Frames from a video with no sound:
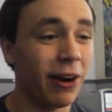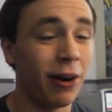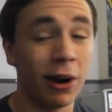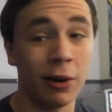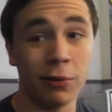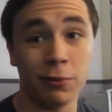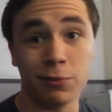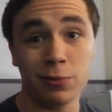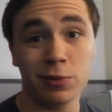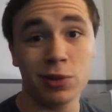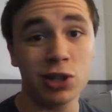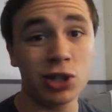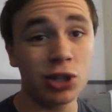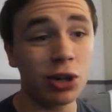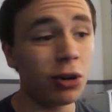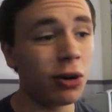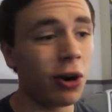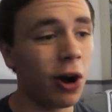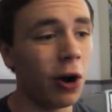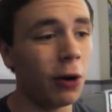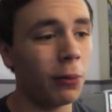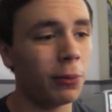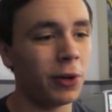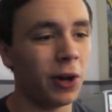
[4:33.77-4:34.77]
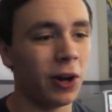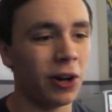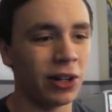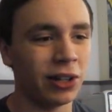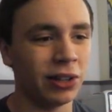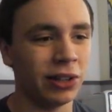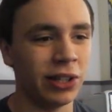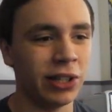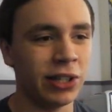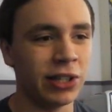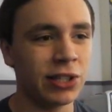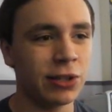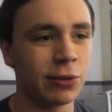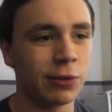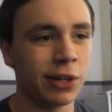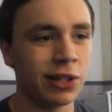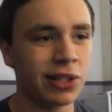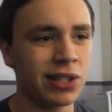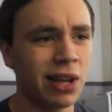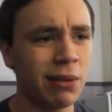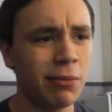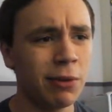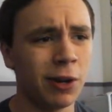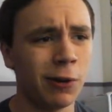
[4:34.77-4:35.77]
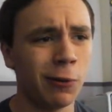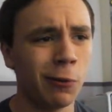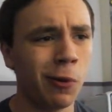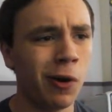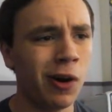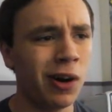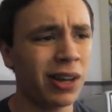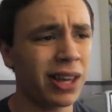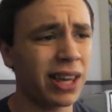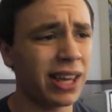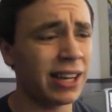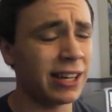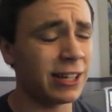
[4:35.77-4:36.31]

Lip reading: I sure hope not, at least, or else I'm gonna walk in a